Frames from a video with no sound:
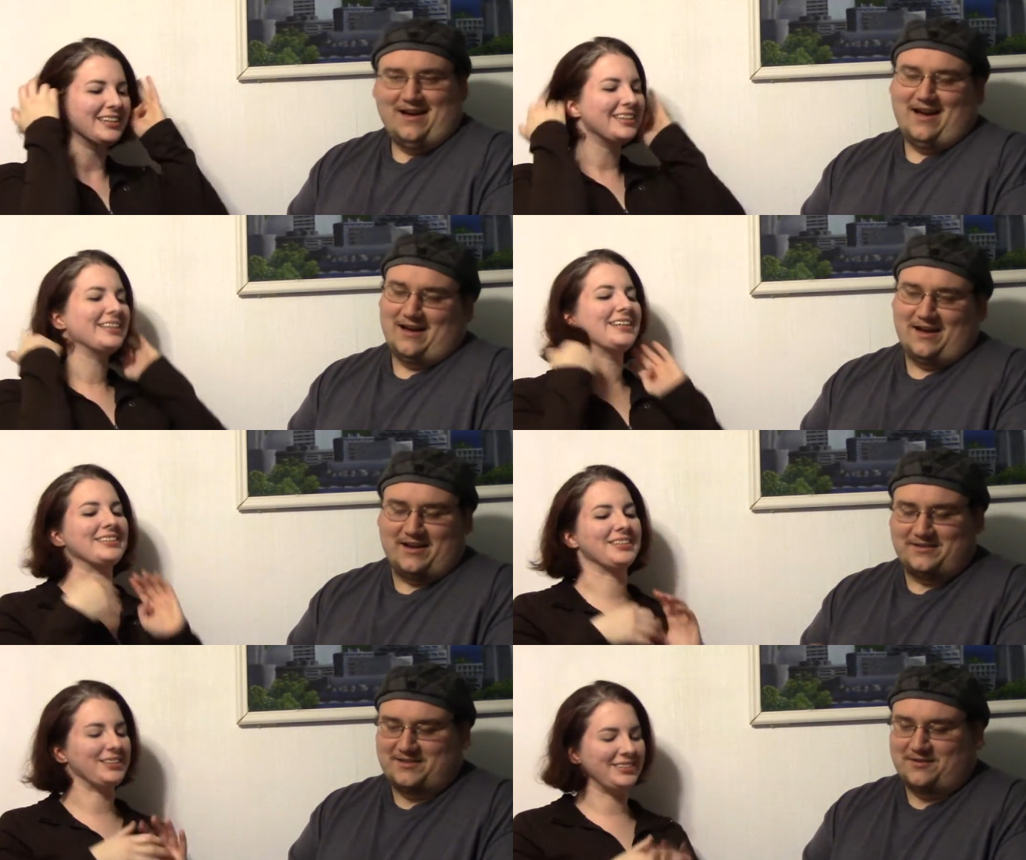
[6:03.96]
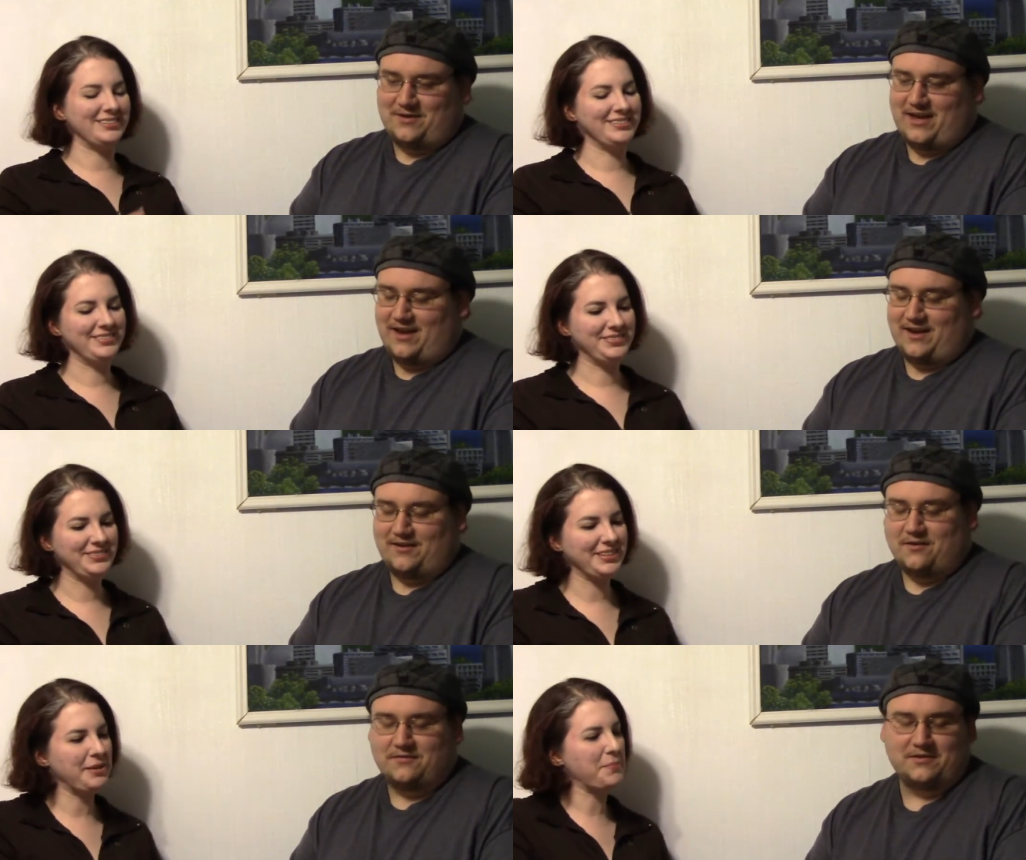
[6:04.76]
Speaker 1: I still can't
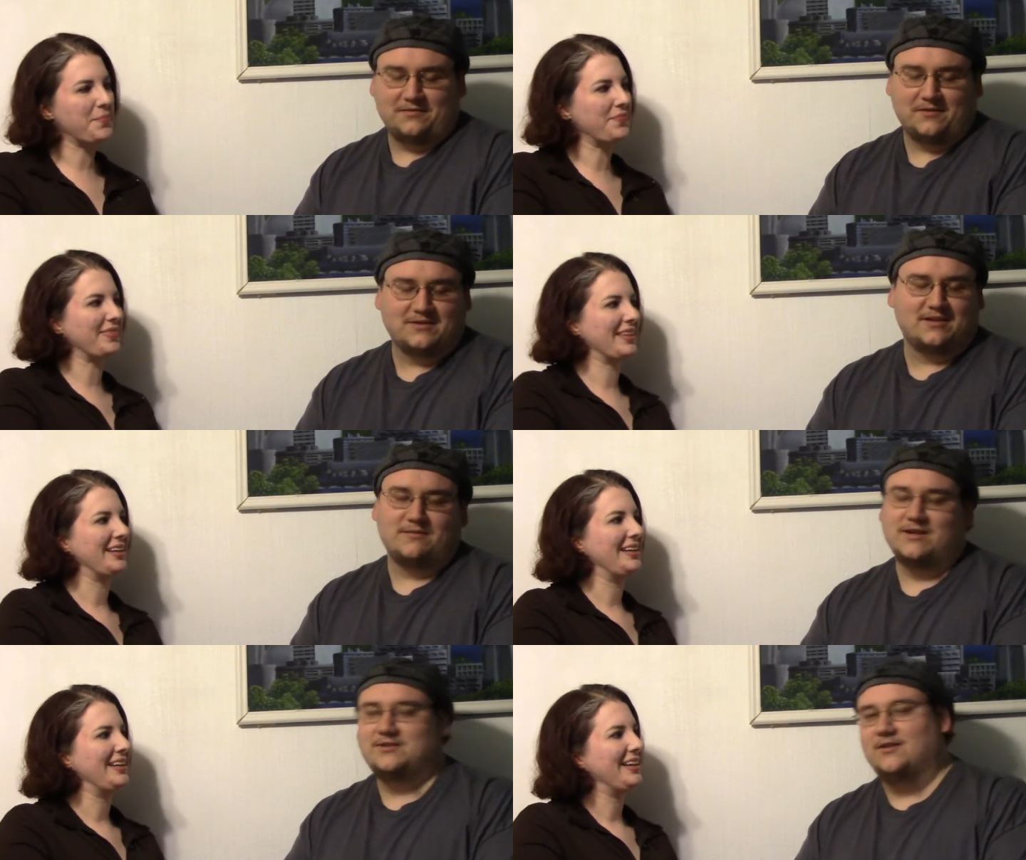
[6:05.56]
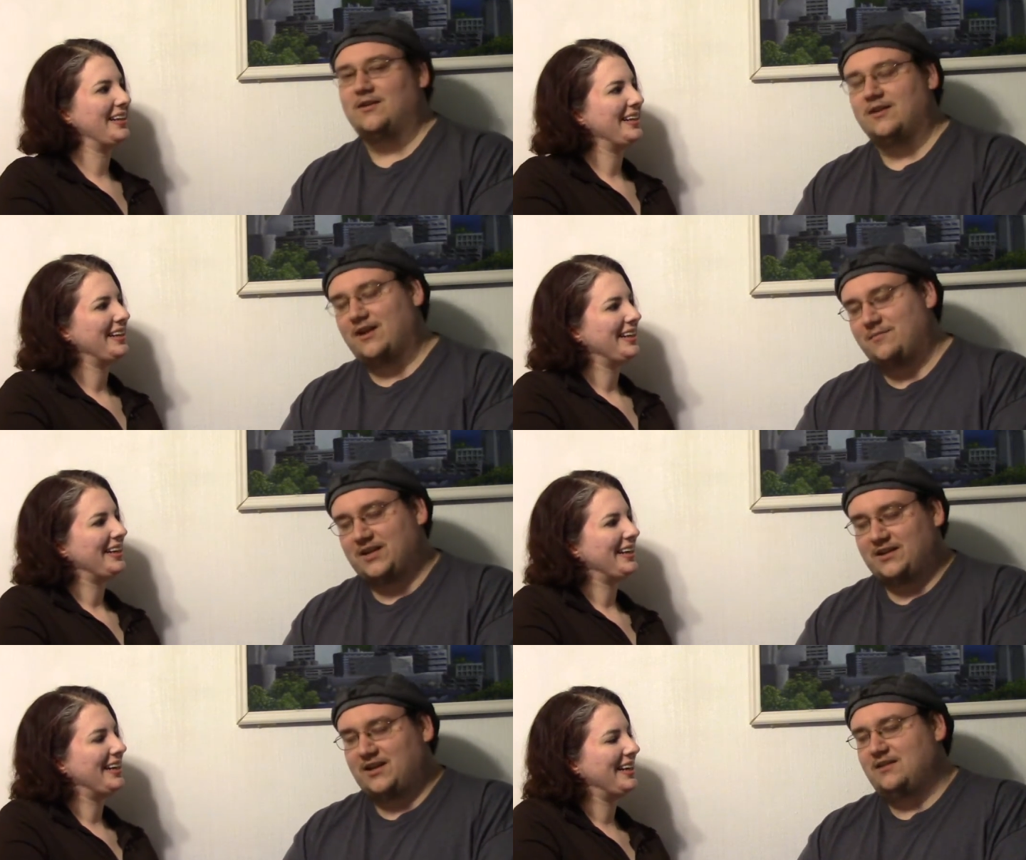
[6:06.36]
get over the first time I saw it. I
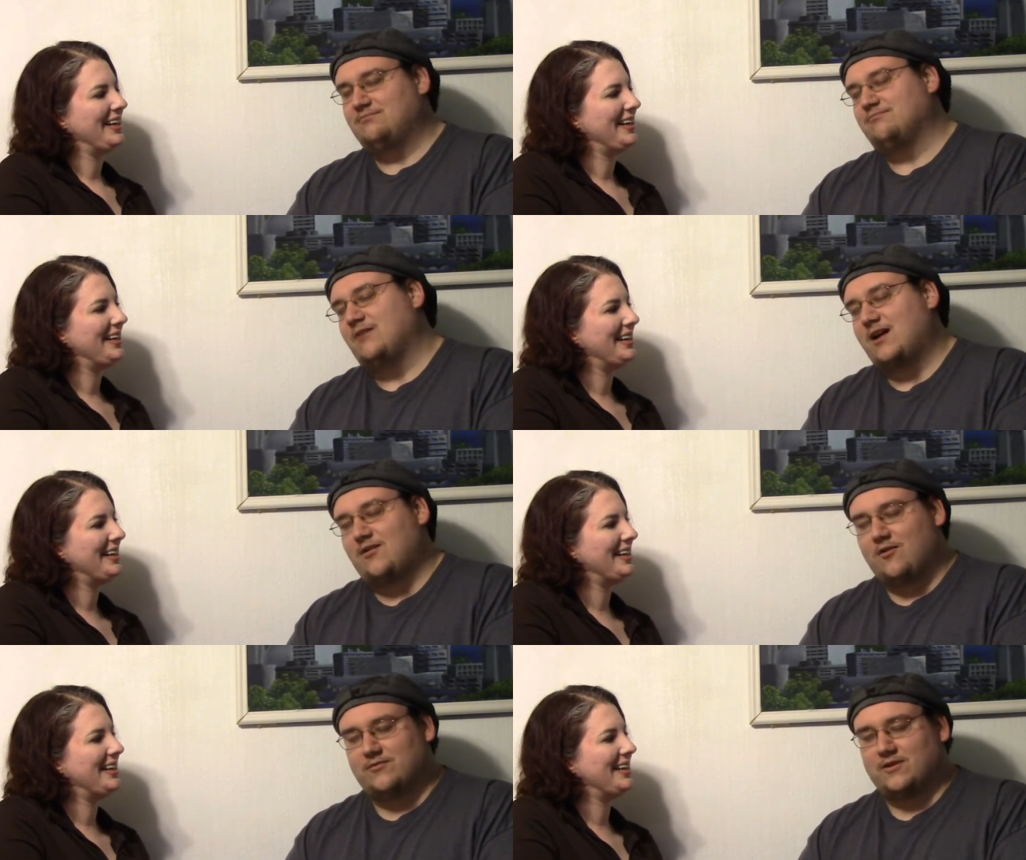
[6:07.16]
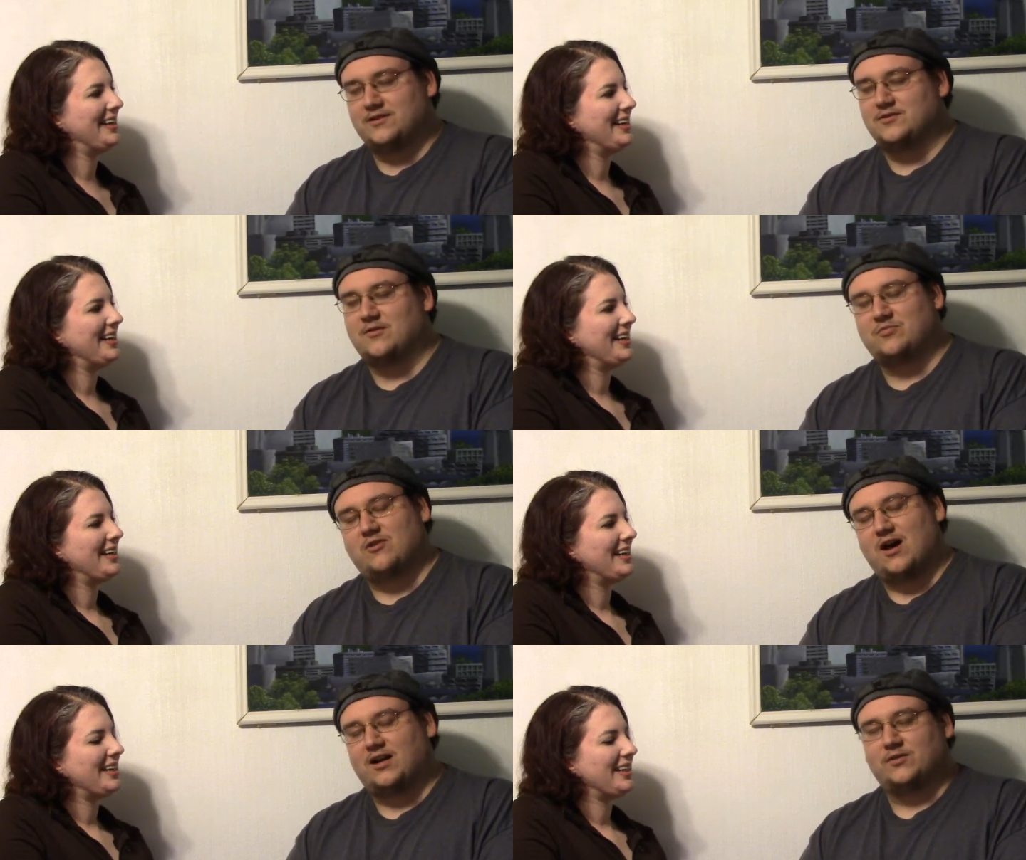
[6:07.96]
mean, he ran over his own
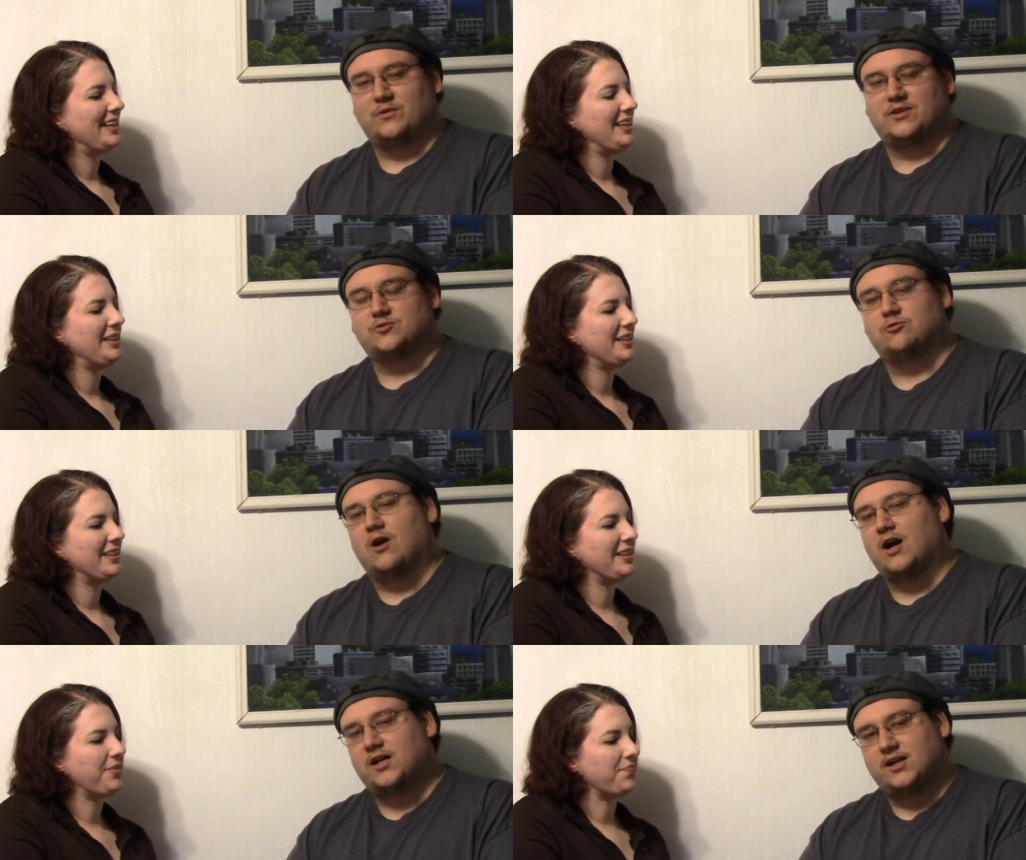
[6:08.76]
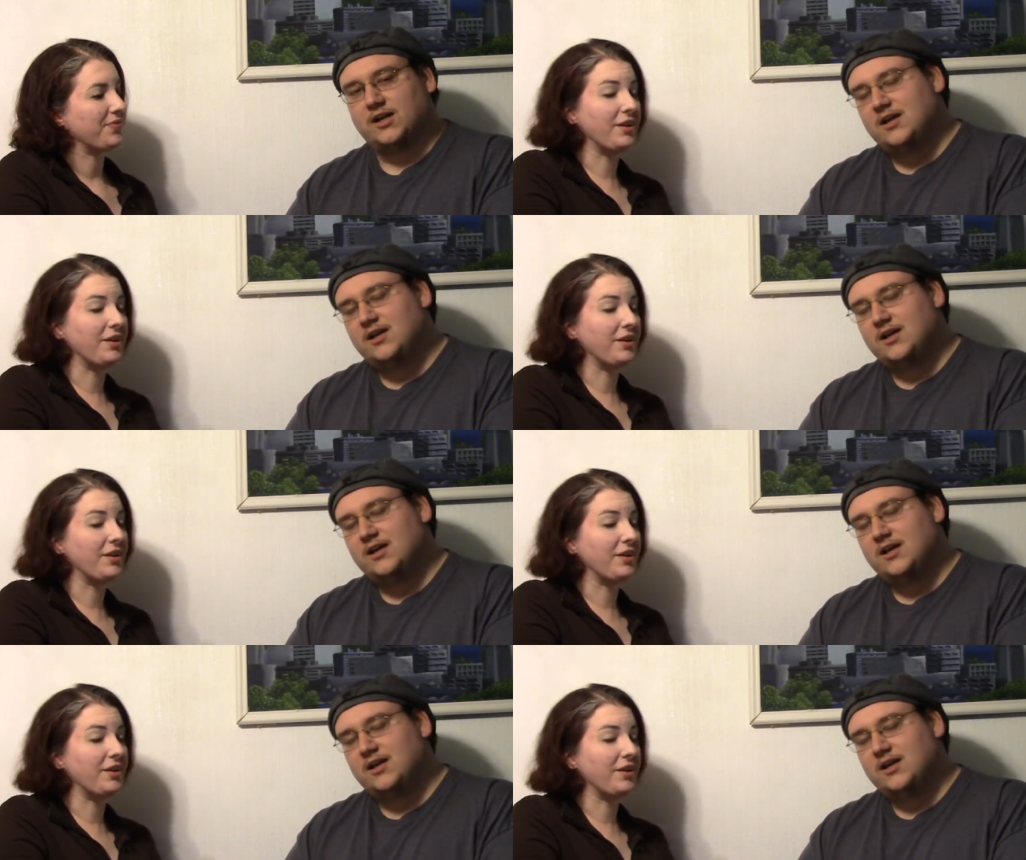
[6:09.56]
product with a truck.